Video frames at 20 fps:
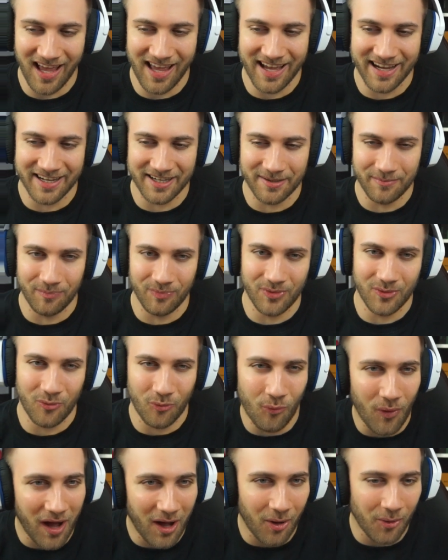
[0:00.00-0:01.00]
Um,
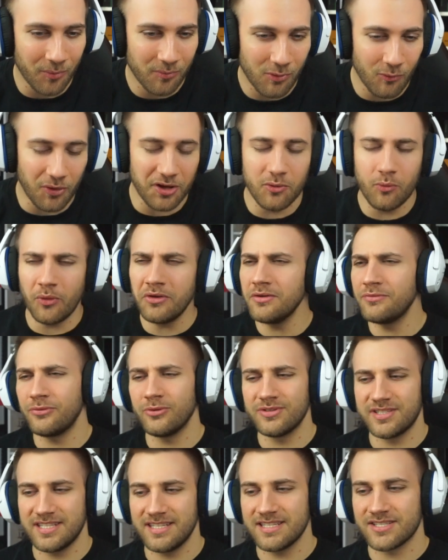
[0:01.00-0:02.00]
wow, what a
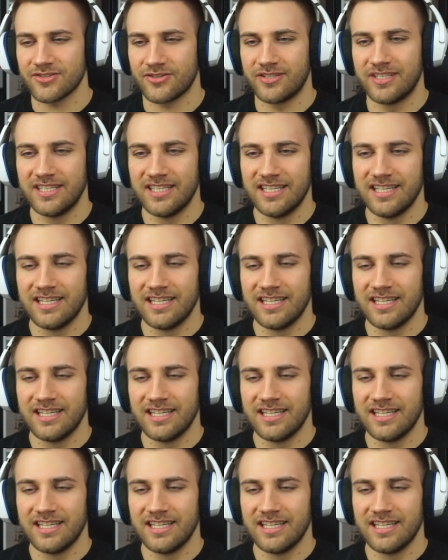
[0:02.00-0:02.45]
wonderful teaser!